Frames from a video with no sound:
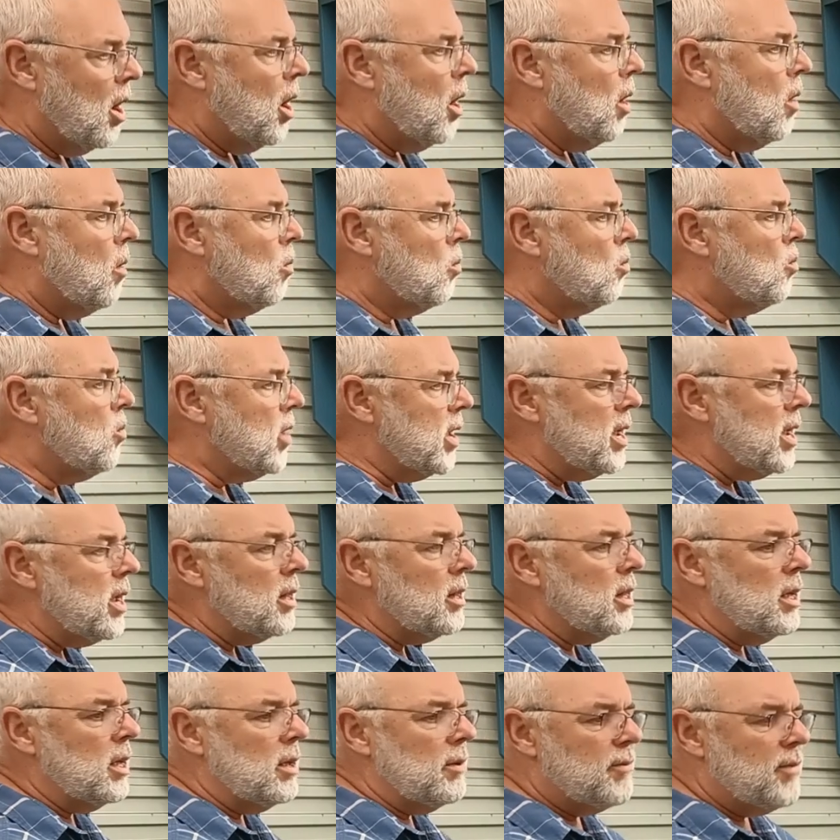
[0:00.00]

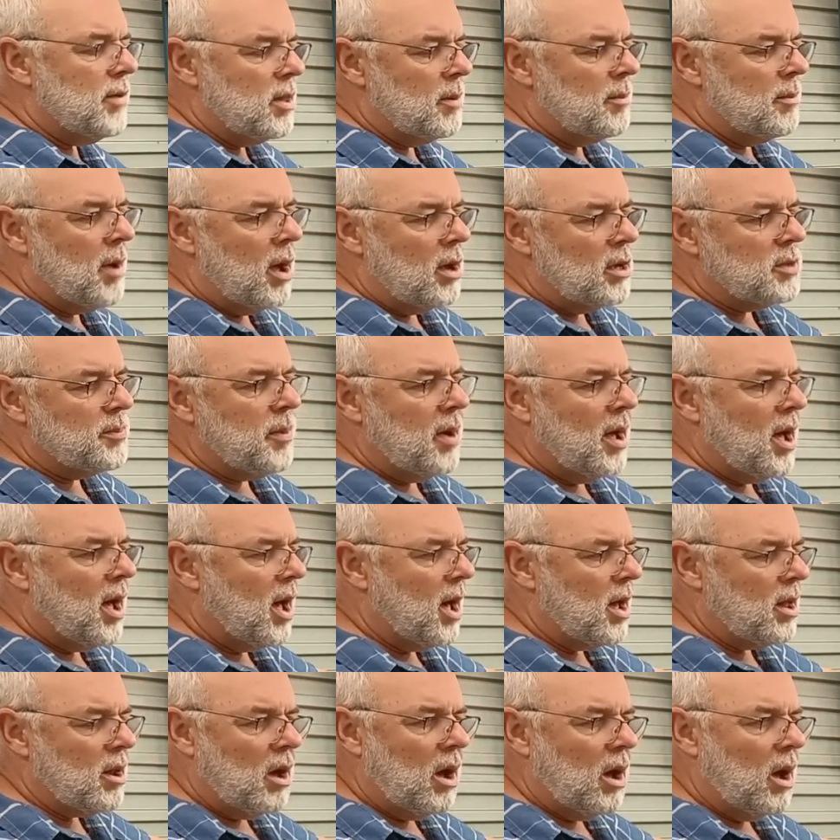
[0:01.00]
really, for the most
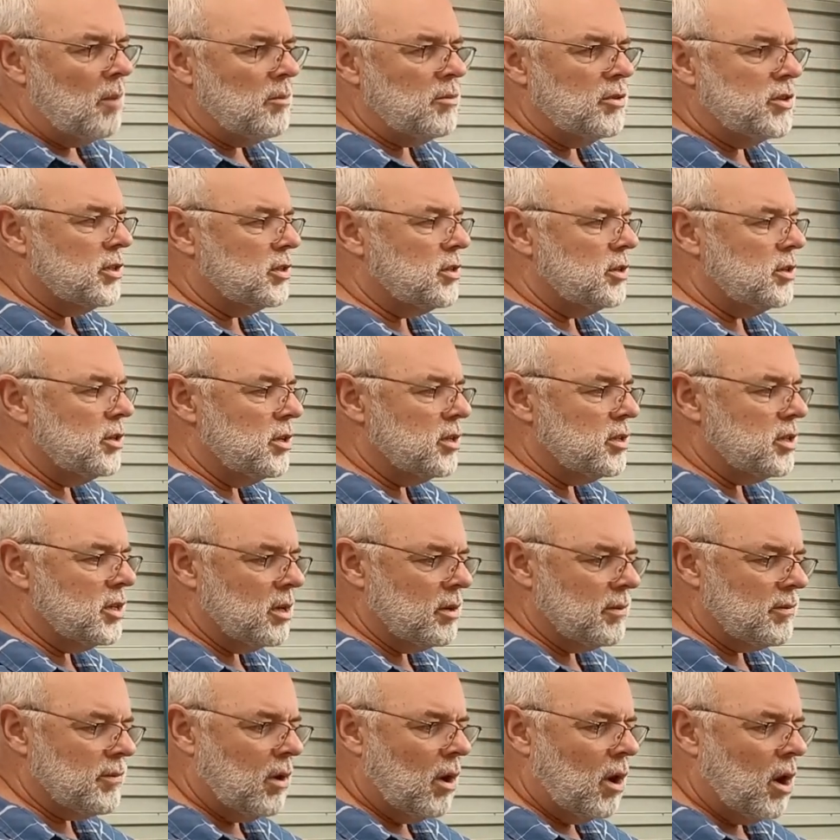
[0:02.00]
part, I'm just using it
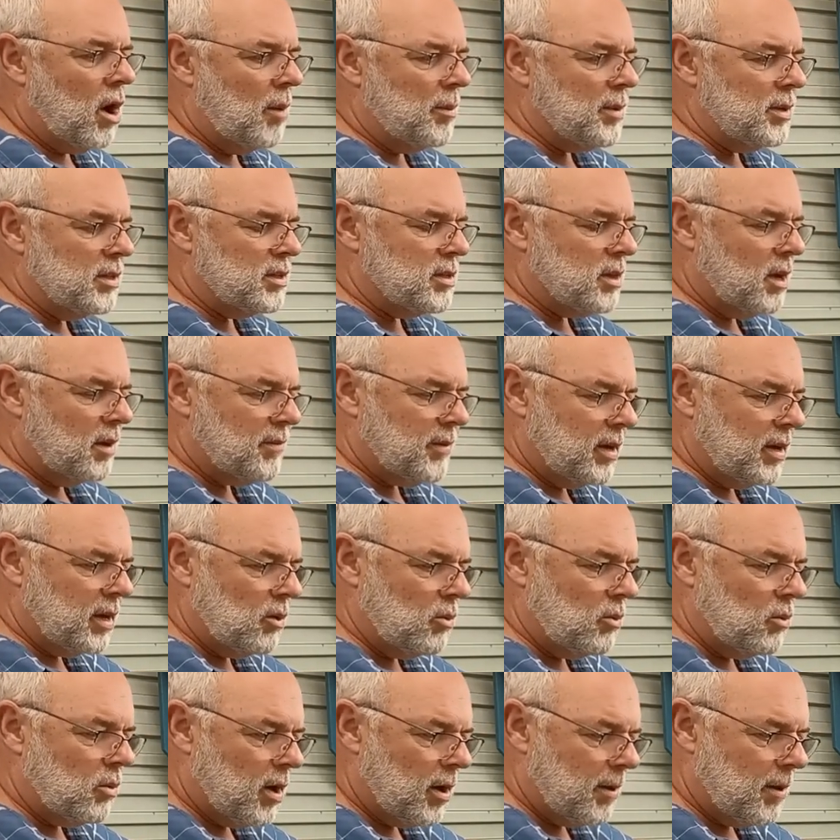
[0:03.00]
for hobby stuff
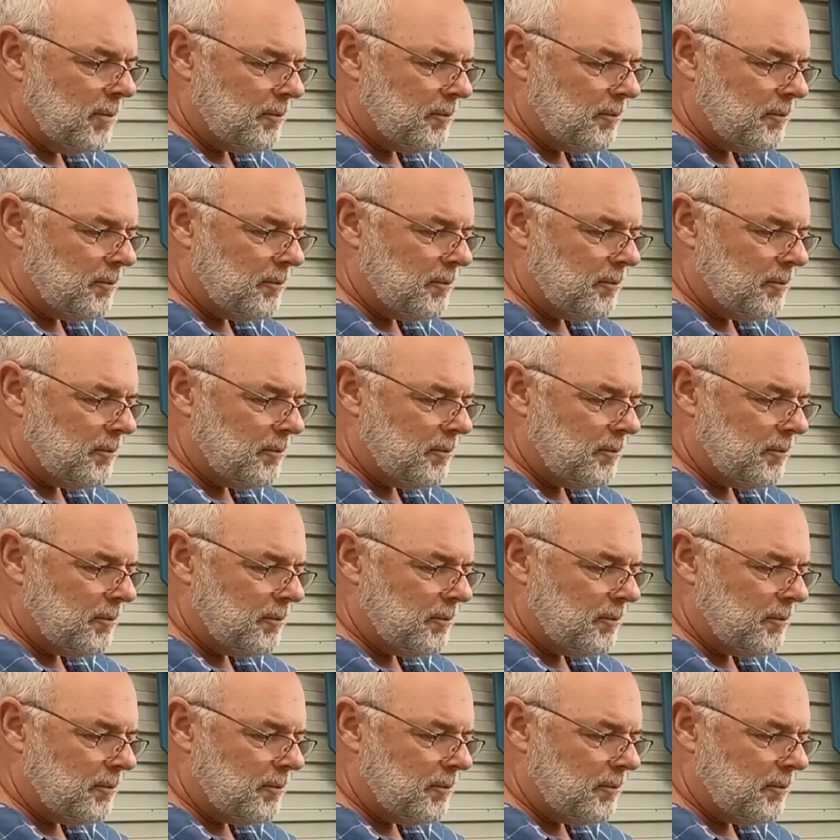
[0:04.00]
anyway.